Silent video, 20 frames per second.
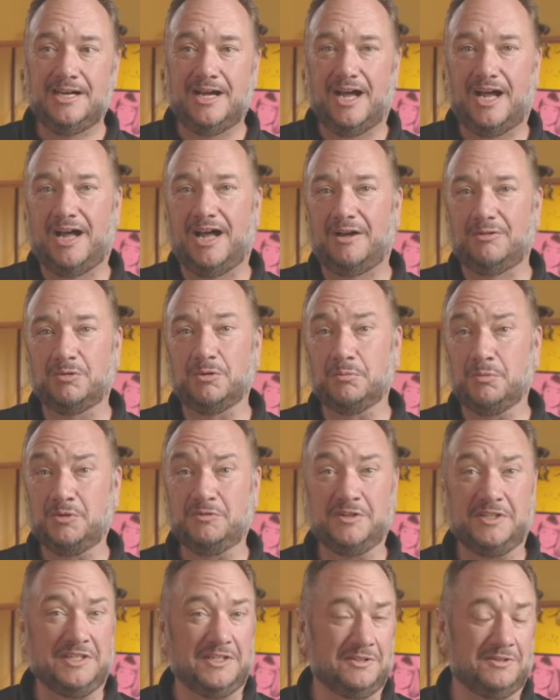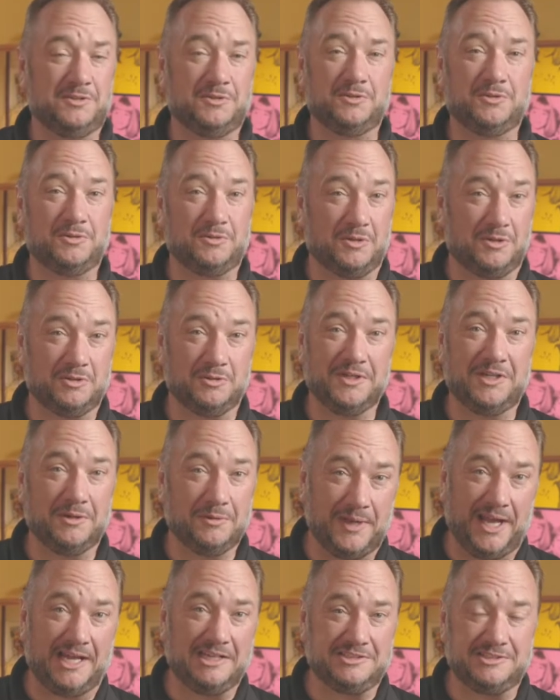Uh, we're moving into greener
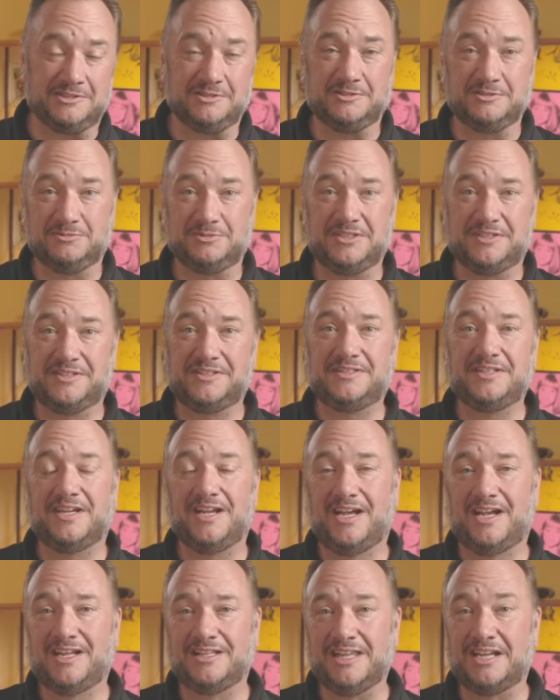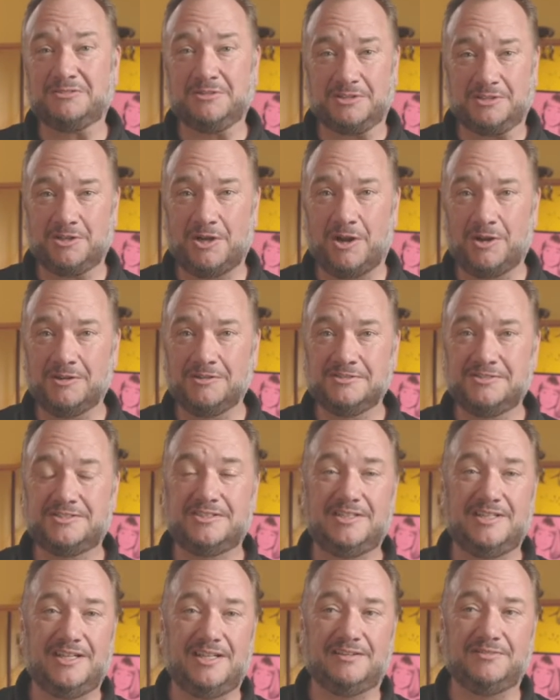pastures with uh, electric
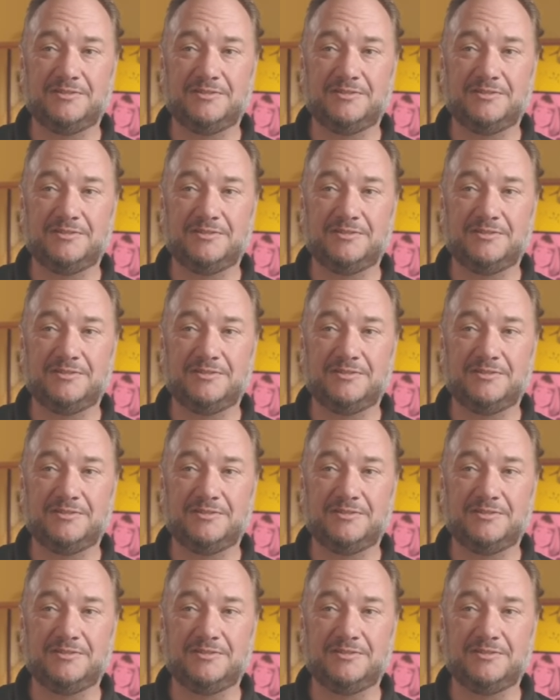cars.